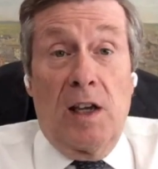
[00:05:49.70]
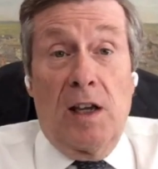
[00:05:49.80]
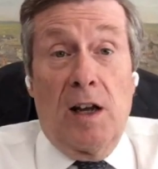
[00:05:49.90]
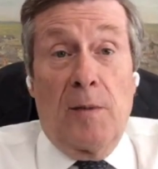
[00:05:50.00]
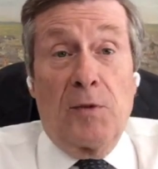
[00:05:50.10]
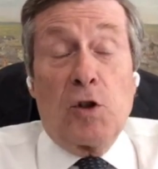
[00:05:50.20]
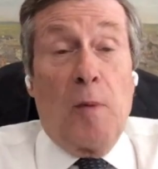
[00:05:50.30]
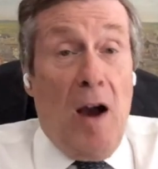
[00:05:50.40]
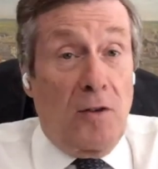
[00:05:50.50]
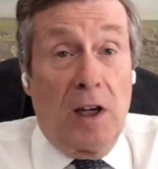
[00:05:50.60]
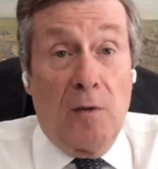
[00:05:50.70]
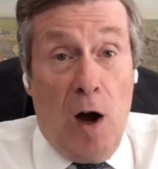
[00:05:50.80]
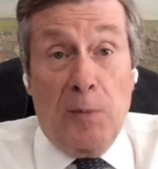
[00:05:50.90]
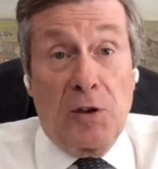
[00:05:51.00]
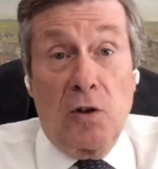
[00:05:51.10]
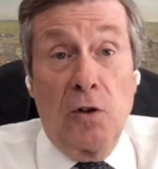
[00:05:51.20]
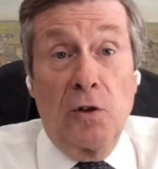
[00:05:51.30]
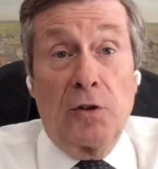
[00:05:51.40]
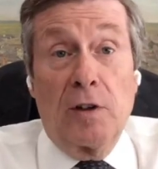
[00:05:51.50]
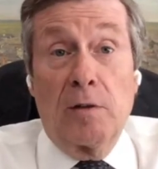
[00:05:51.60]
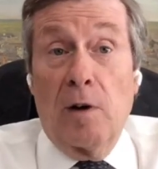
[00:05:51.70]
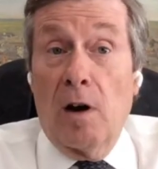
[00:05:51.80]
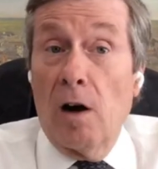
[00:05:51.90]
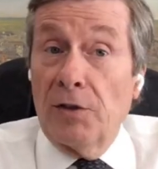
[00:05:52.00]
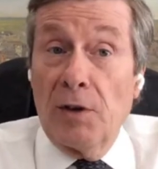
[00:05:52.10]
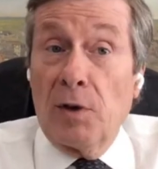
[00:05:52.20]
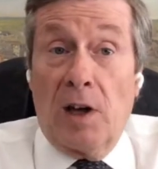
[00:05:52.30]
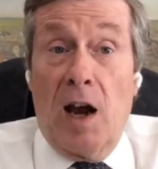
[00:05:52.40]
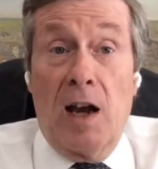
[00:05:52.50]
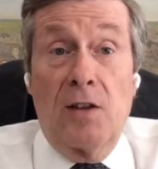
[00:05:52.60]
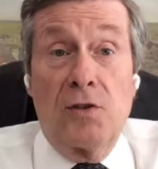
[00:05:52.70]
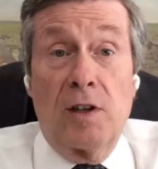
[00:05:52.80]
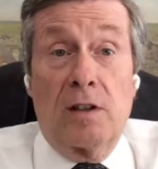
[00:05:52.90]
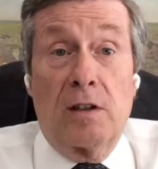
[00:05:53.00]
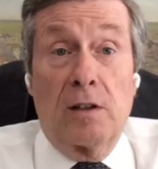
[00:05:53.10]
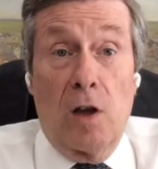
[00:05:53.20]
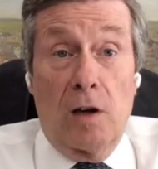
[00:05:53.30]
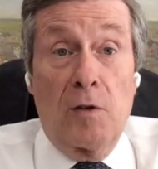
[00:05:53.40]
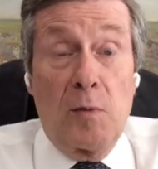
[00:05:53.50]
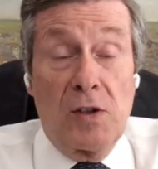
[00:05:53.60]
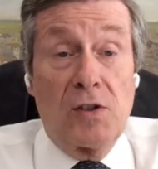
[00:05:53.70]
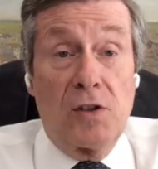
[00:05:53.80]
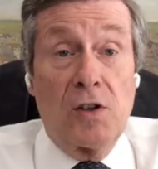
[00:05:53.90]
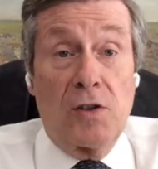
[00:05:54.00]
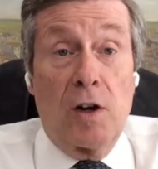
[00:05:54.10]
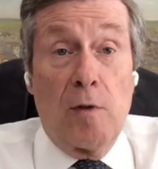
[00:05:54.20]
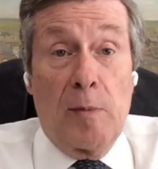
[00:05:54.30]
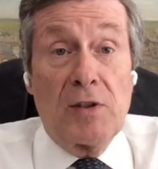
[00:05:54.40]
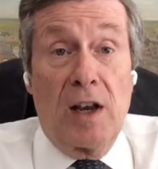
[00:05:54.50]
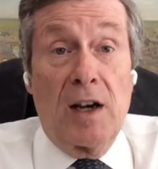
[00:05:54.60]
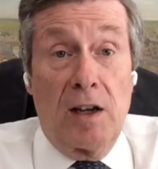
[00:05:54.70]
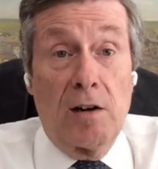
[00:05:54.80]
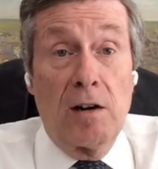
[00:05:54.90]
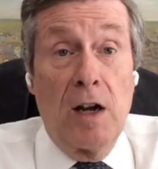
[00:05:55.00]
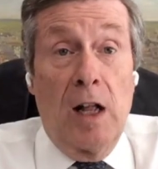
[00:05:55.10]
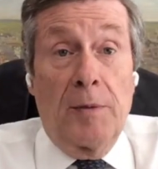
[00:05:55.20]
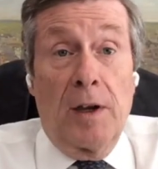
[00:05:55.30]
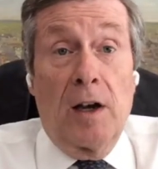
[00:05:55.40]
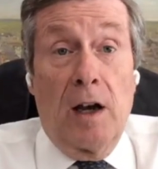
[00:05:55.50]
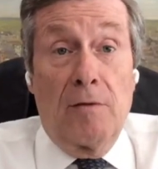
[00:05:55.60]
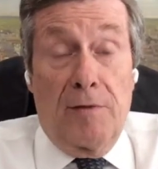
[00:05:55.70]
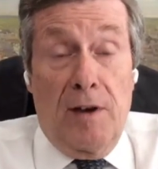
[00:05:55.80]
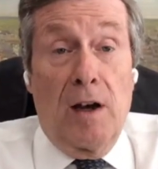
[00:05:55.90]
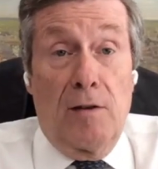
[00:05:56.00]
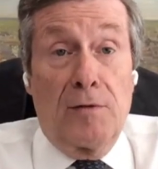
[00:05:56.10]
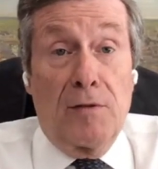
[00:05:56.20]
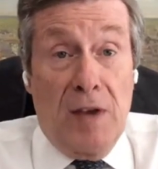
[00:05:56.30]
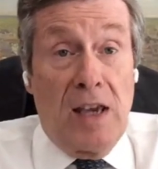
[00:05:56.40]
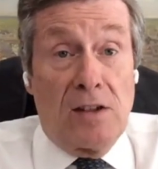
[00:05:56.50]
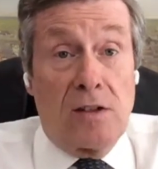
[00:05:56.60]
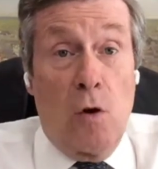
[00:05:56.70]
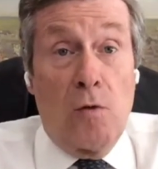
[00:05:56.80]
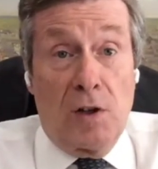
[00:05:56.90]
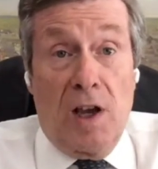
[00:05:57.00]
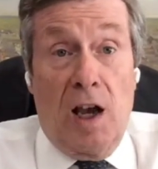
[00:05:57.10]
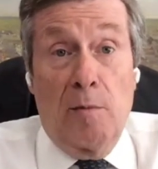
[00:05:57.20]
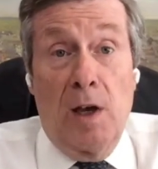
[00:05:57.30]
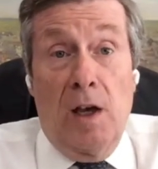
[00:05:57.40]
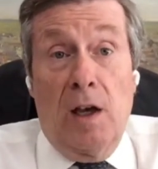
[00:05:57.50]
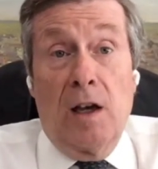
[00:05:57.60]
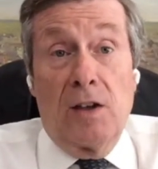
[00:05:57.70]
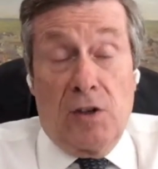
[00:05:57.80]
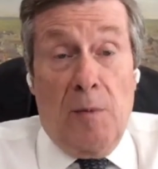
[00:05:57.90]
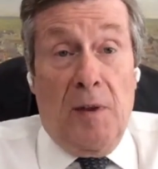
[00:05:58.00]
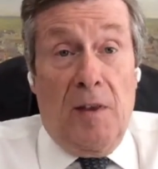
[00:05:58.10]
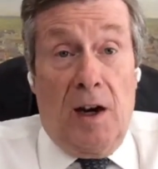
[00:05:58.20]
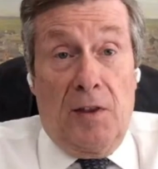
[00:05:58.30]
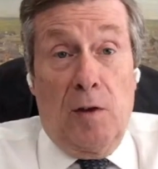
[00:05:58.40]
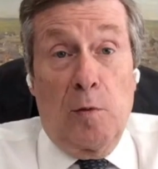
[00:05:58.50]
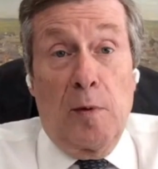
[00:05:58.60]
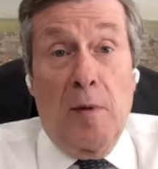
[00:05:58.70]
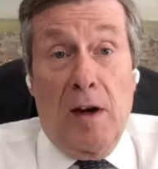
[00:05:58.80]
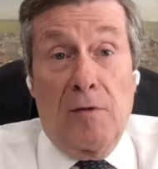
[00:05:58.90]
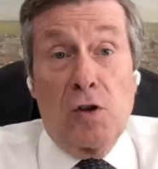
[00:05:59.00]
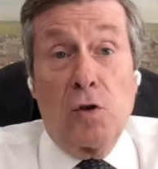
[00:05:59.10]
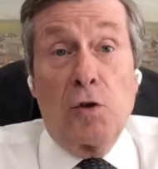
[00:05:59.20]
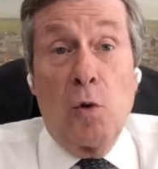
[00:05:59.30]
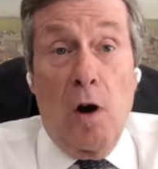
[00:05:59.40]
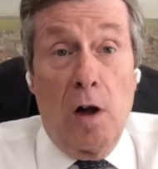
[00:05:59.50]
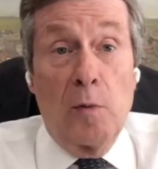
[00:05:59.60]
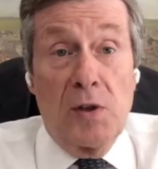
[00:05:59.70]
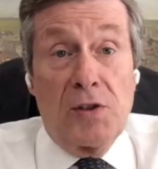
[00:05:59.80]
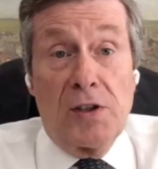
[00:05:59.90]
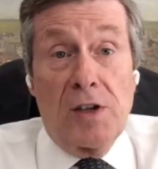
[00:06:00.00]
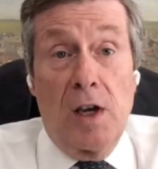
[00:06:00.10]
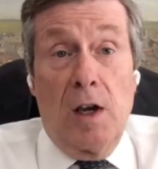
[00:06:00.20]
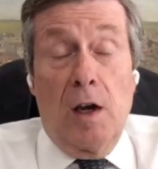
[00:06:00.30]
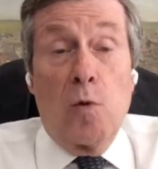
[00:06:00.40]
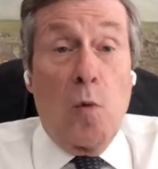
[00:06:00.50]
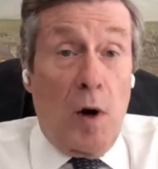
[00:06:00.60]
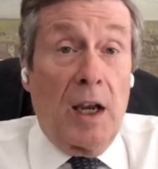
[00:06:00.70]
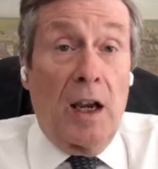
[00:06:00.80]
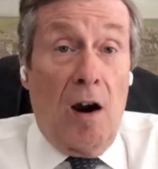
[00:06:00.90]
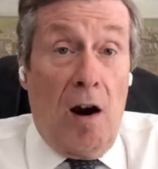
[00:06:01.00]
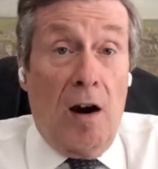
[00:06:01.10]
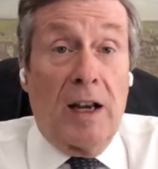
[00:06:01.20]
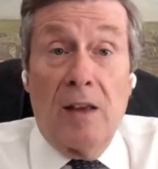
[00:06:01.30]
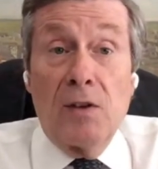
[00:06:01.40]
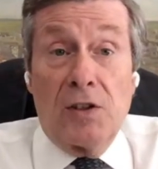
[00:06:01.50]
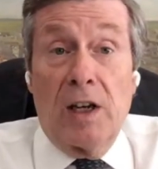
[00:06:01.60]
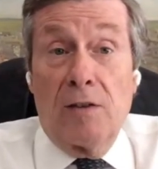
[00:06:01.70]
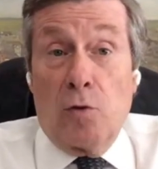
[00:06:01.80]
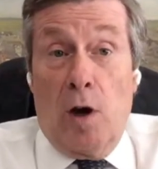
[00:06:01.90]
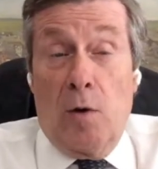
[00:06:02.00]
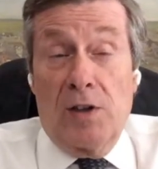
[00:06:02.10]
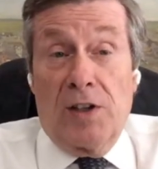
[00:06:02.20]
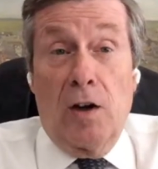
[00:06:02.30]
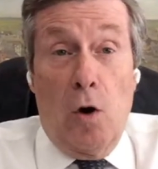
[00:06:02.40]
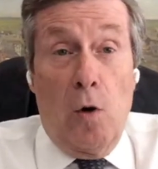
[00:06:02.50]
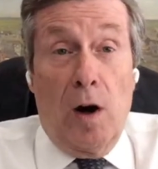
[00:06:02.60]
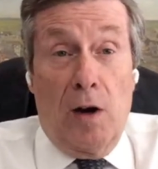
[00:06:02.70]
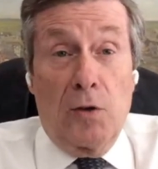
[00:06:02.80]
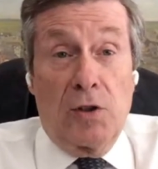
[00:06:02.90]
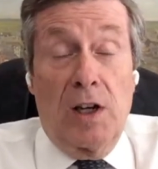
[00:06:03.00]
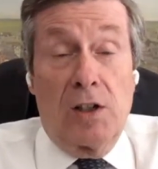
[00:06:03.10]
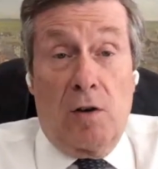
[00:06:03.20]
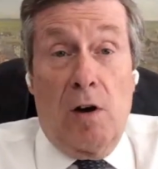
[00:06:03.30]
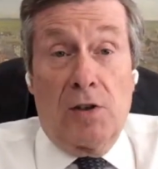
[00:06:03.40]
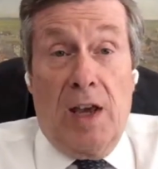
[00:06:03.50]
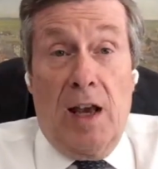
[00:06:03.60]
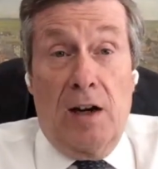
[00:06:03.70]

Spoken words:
the surmounting of obstacles of all different kinds that a lot of the businesses that are represented here have faced over time is something that I think would be beneficial to all business. We're working hard in the city of Toronto, as I know are other cities across